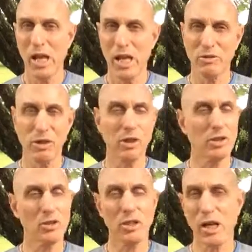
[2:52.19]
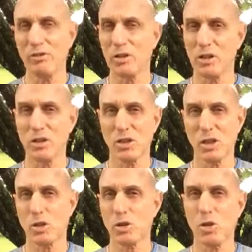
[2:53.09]
And if you look at your life, you're going to
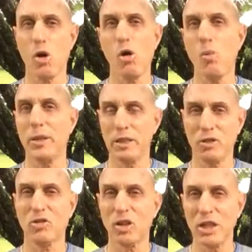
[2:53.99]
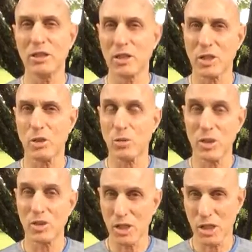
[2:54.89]
see so many things that you
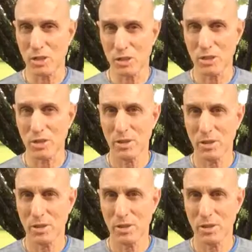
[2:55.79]
resist,